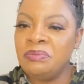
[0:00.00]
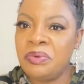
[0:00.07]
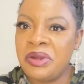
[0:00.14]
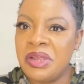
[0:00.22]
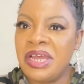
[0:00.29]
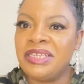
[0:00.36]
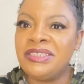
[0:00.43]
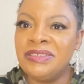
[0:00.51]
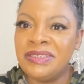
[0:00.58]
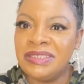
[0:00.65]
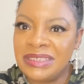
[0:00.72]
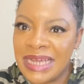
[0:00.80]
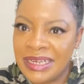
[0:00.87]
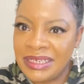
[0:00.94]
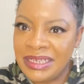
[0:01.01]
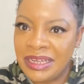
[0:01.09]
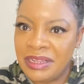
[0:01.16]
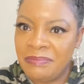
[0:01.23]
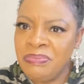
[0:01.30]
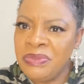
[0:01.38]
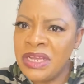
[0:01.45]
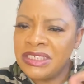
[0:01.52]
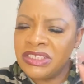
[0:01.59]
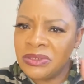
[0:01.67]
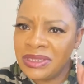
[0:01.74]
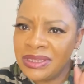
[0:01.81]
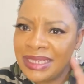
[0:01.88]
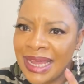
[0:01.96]
prayer to Daniel.
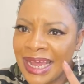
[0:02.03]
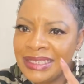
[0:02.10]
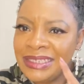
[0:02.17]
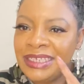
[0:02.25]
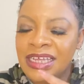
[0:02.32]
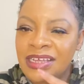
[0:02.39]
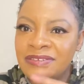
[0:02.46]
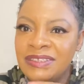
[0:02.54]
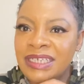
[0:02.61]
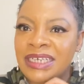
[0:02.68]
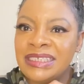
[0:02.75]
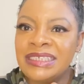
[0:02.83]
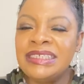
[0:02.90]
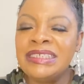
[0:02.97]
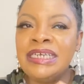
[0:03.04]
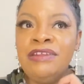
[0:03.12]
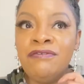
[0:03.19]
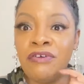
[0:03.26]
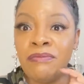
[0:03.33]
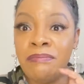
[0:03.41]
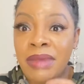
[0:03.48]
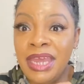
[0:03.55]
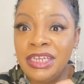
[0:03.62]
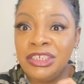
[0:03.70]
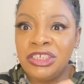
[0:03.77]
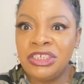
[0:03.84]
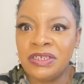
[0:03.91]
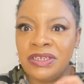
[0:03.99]
So that gives us
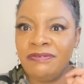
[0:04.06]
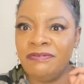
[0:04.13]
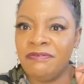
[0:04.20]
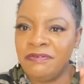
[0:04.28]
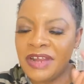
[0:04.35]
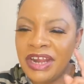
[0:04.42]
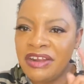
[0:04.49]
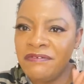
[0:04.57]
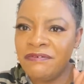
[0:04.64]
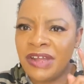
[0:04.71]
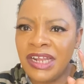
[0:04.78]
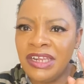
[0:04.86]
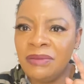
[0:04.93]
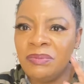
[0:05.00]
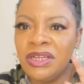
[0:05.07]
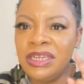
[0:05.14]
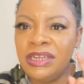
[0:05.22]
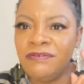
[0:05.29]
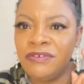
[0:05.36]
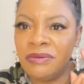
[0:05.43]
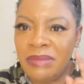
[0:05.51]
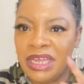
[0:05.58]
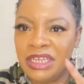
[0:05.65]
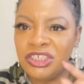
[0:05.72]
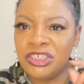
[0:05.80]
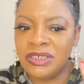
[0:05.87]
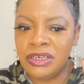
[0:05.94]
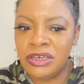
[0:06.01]
information, very valuable
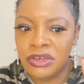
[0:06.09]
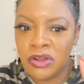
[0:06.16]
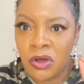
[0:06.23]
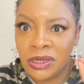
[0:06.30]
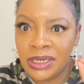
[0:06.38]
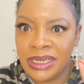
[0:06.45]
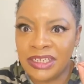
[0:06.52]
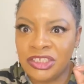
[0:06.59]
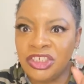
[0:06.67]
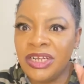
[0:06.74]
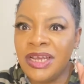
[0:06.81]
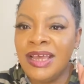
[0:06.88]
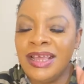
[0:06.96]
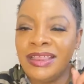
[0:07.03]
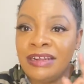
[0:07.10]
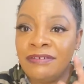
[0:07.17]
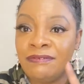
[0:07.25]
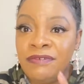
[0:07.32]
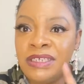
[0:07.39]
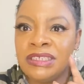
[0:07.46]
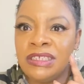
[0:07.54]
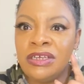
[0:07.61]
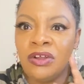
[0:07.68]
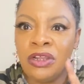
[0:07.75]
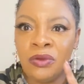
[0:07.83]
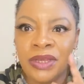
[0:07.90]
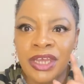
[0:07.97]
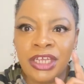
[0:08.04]
information, knowledge that physical
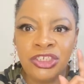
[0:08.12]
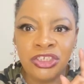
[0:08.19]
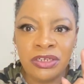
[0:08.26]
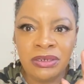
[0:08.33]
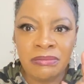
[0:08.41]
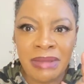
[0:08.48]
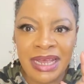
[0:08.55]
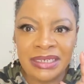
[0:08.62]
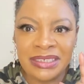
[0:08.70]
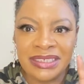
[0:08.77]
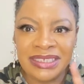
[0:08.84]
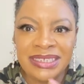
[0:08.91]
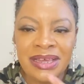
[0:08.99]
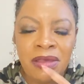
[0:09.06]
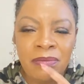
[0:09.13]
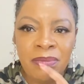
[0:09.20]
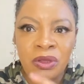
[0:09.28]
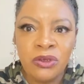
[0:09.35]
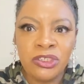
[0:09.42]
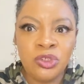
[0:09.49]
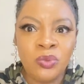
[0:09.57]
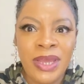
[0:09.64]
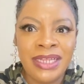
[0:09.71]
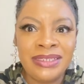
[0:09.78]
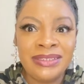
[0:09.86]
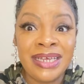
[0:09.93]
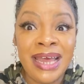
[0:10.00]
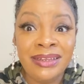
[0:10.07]
location matters. Because where
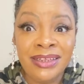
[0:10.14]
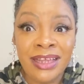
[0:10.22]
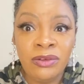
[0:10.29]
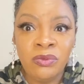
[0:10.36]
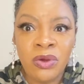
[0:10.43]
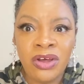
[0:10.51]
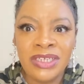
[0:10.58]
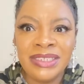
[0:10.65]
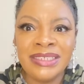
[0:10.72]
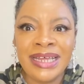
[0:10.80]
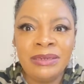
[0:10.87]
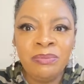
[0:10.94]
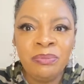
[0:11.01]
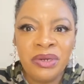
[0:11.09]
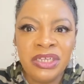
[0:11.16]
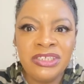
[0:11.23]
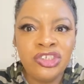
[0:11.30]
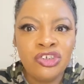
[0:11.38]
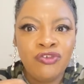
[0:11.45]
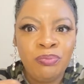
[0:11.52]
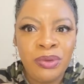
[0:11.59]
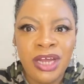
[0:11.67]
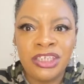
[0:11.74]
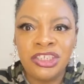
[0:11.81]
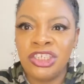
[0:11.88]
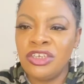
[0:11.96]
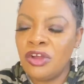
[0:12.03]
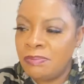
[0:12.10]
Daniel was, that prince of
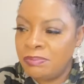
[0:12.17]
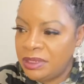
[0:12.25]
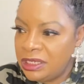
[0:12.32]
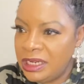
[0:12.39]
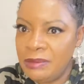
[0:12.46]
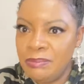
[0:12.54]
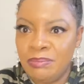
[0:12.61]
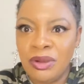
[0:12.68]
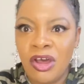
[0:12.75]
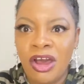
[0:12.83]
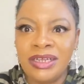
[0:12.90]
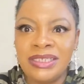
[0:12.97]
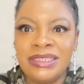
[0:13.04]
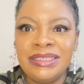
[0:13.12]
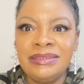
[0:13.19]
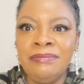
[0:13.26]
Persia completely blocked